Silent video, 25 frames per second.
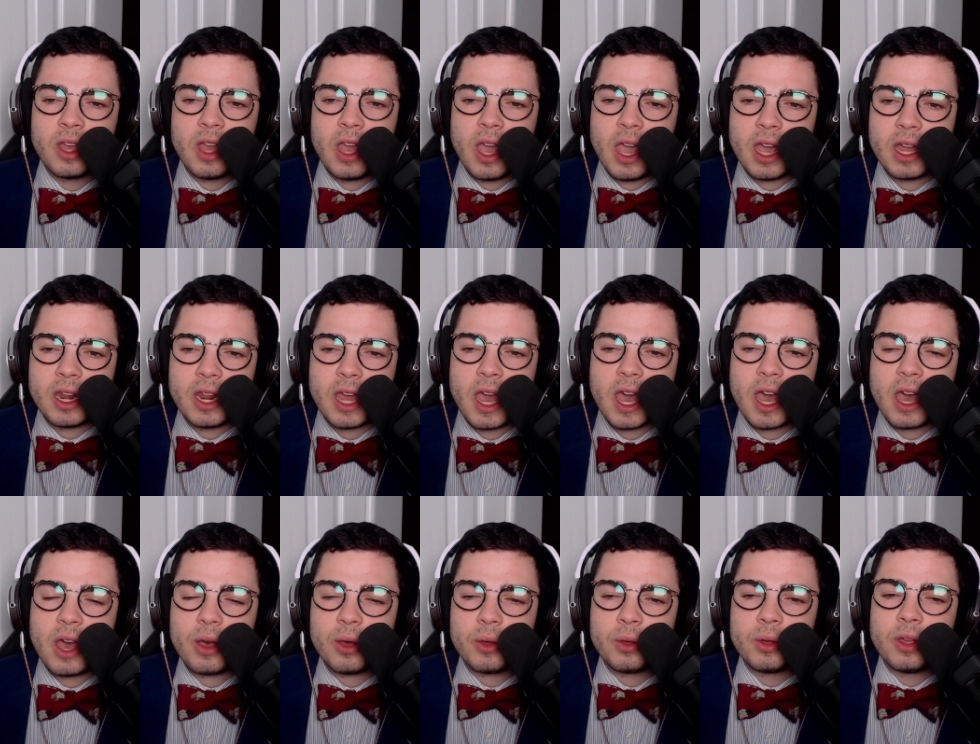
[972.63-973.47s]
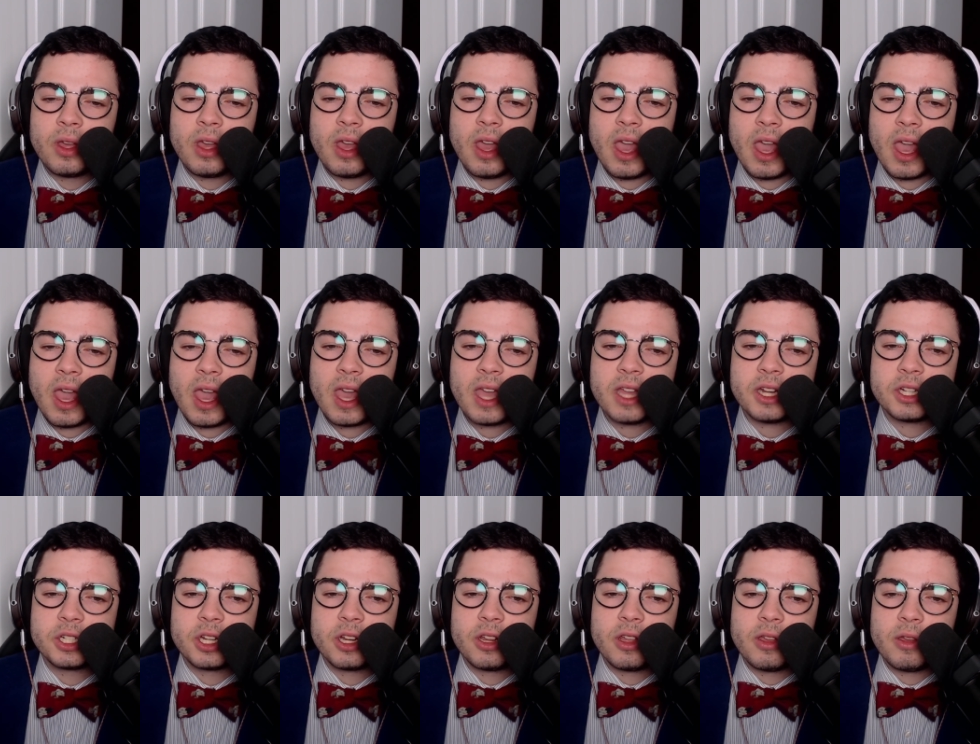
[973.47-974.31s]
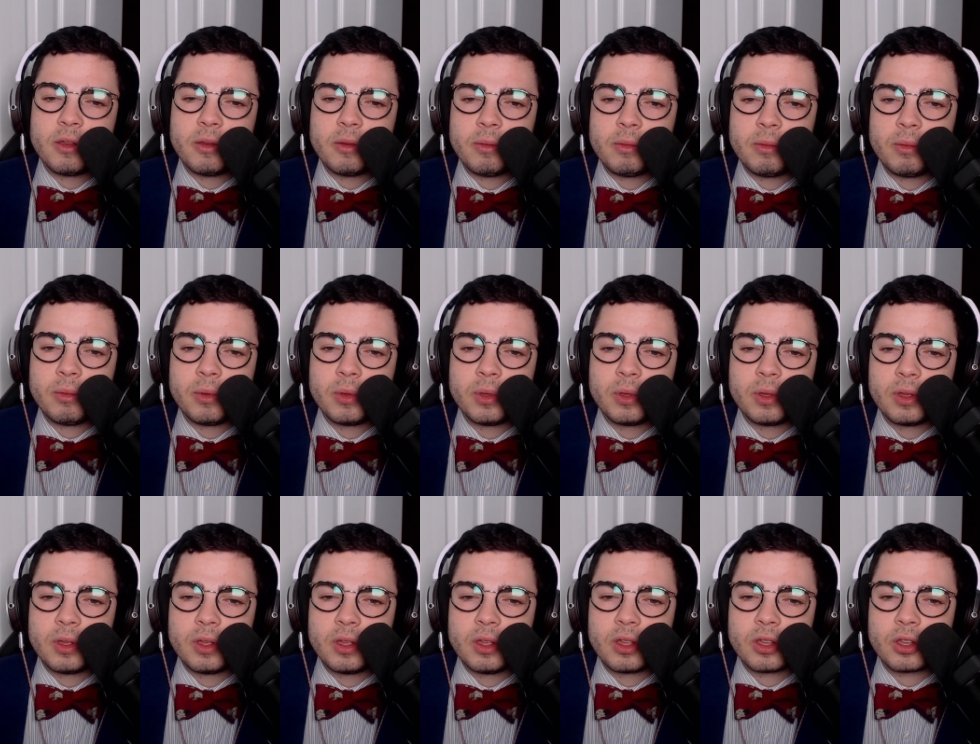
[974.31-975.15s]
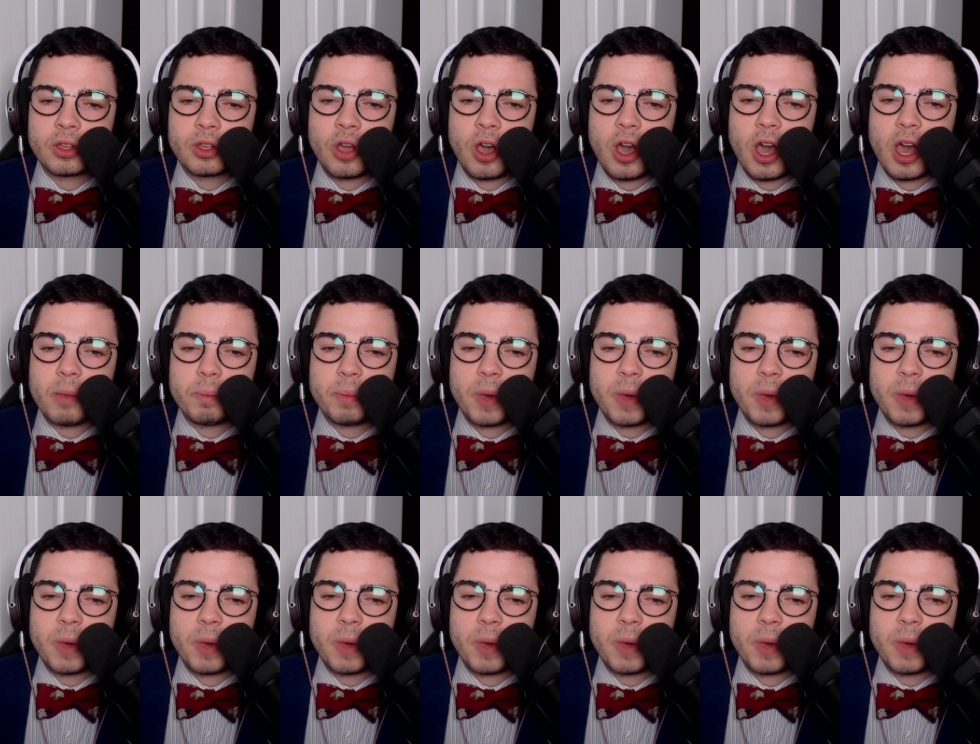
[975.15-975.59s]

And now Edge caught